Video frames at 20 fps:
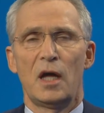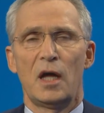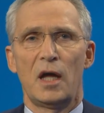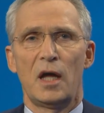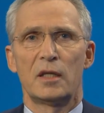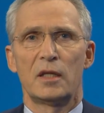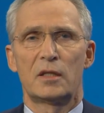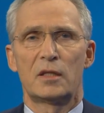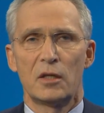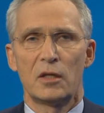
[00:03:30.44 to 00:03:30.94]

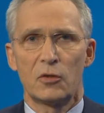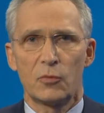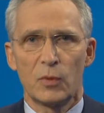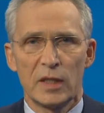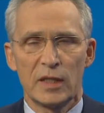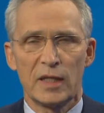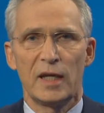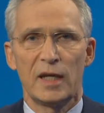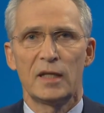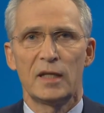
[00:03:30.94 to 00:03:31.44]
and
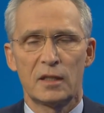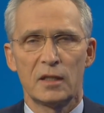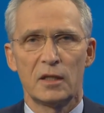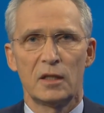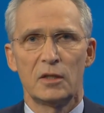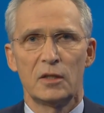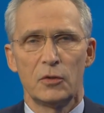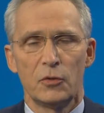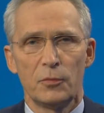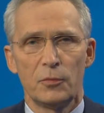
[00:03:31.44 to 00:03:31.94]
28
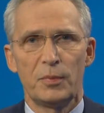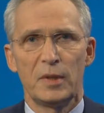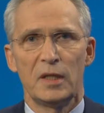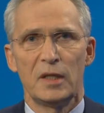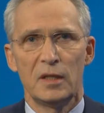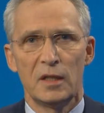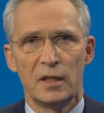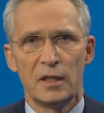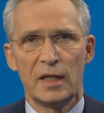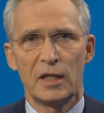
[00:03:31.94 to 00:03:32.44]

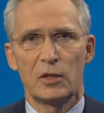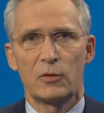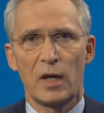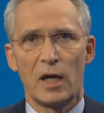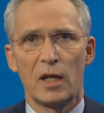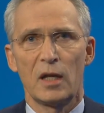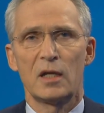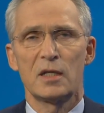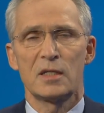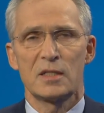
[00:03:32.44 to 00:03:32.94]
European NATO
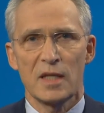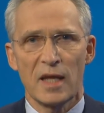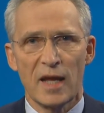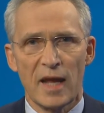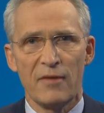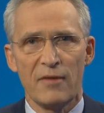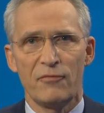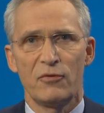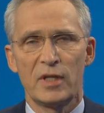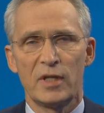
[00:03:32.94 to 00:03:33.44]
allies.
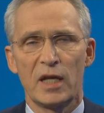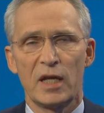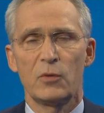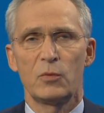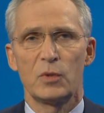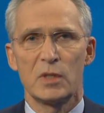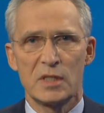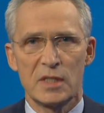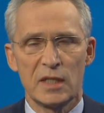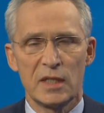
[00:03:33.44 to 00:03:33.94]
Every day
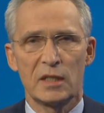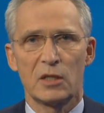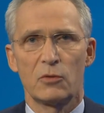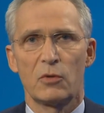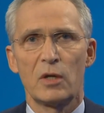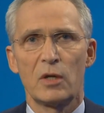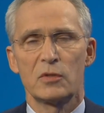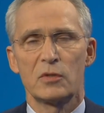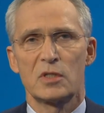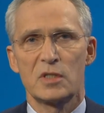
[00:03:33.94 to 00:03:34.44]
we sit
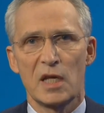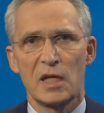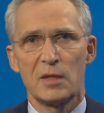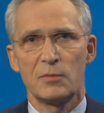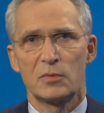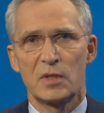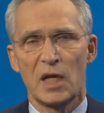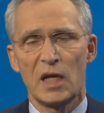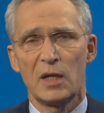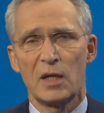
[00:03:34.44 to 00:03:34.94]
around the
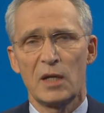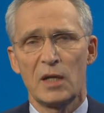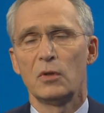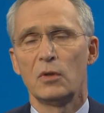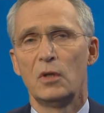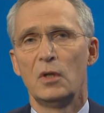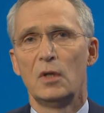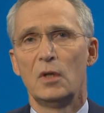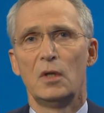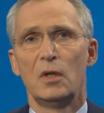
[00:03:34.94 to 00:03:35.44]
same table.
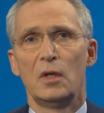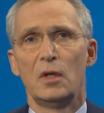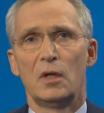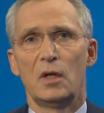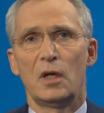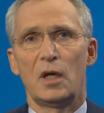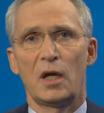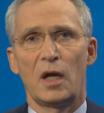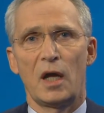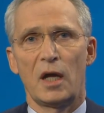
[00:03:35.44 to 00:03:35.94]

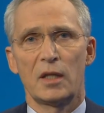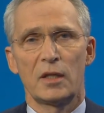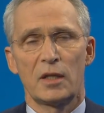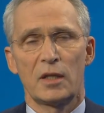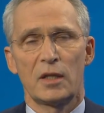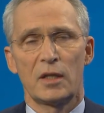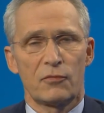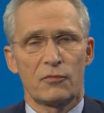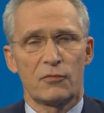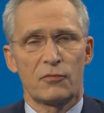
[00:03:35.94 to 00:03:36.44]
And
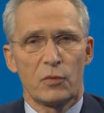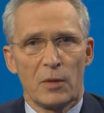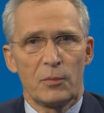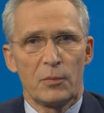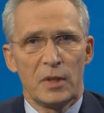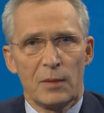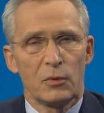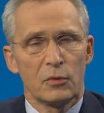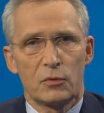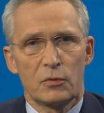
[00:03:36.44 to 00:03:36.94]
therefore we have
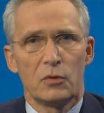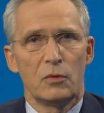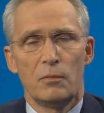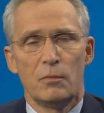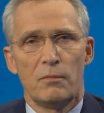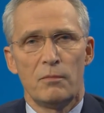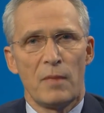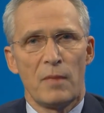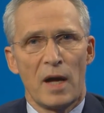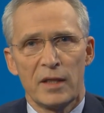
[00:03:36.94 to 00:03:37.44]
been able to
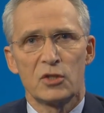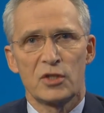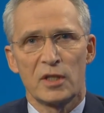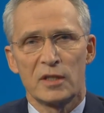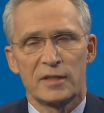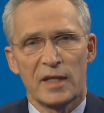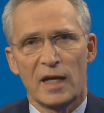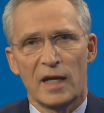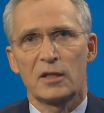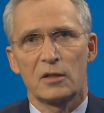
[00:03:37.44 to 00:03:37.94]
manage
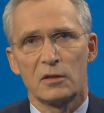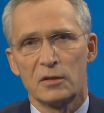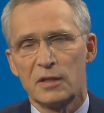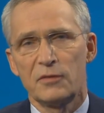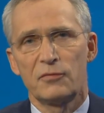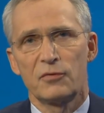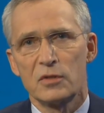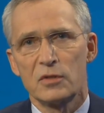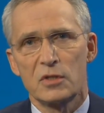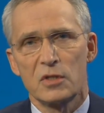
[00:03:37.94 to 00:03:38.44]
and tackle
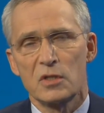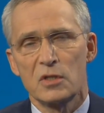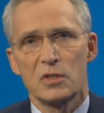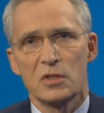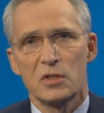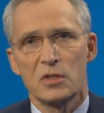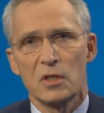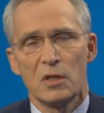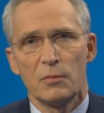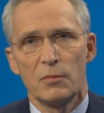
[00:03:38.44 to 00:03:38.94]

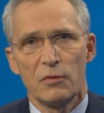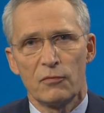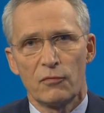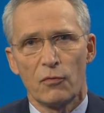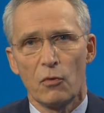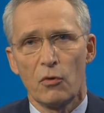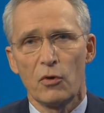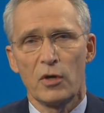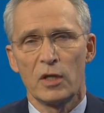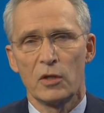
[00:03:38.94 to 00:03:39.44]
differences
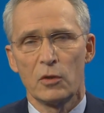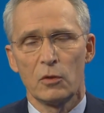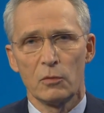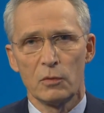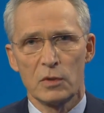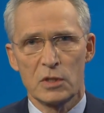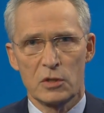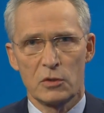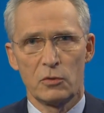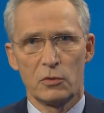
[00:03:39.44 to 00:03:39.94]
before and
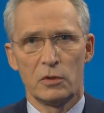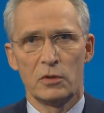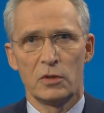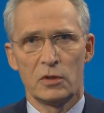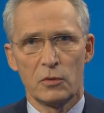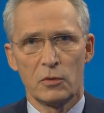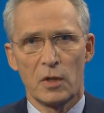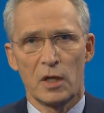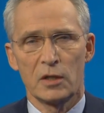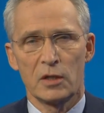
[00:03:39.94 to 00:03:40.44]
always
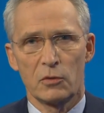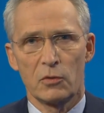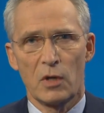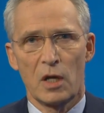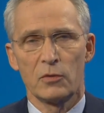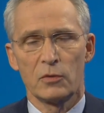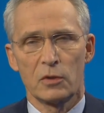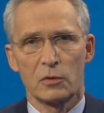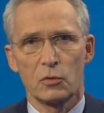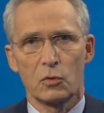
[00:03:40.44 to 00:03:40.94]
unite
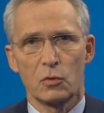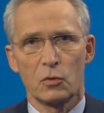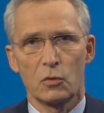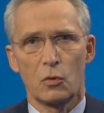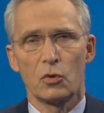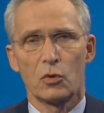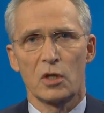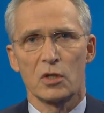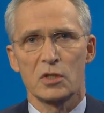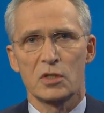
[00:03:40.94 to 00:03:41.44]
around our
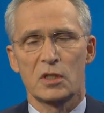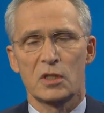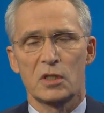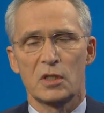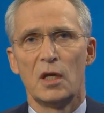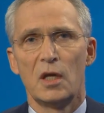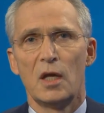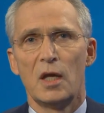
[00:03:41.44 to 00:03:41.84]
core task.